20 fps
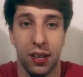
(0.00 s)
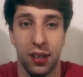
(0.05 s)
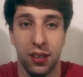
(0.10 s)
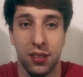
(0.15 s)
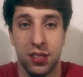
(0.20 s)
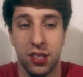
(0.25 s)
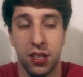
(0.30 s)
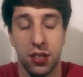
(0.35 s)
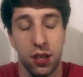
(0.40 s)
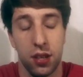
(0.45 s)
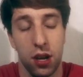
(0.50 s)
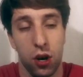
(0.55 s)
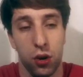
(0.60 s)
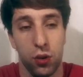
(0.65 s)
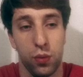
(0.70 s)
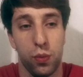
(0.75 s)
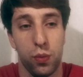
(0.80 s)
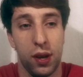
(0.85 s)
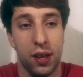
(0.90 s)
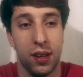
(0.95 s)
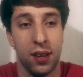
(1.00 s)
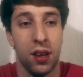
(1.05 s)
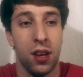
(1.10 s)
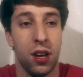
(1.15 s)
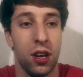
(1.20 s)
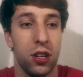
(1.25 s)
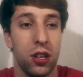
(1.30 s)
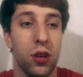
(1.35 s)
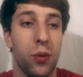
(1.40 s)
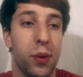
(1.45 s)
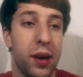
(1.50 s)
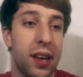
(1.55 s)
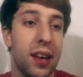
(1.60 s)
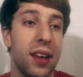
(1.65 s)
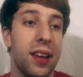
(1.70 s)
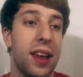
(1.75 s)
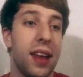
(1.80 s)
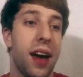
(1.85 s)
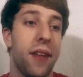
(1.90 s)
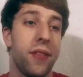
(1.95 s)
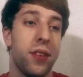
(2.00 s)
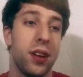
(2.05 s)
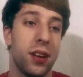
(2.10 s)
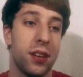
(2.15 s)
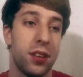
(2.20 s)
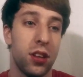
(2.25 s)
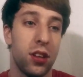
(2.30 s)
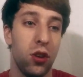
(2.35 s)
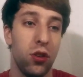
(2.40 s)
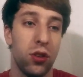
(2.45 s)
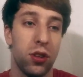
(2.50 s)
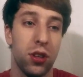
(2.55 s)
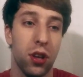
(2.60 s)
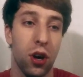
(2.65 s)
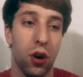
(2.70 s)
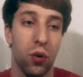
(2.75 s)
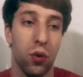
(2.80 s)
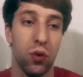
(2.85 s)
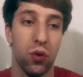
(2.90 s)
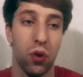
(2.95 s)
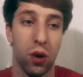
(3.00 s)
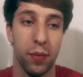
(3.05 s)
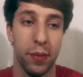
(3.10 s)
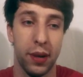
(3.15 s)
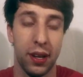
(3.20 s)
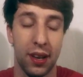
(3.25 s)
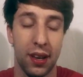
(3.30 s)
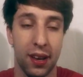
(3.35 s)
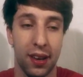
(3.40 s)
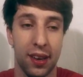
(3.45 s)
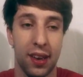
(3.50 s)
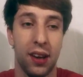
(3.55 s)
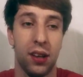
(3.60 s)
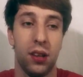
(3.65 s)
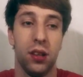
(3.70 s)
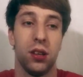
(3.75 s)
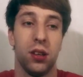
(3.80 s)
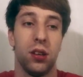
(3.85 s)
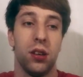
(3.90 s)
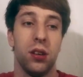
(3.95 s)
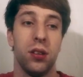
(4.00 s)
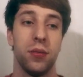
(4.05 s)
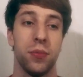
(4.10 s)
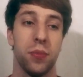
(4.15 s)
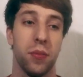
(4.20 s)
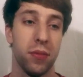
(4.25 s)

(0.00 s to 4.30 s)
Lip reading: It's just, so we can have an excuse so Norman can kill her.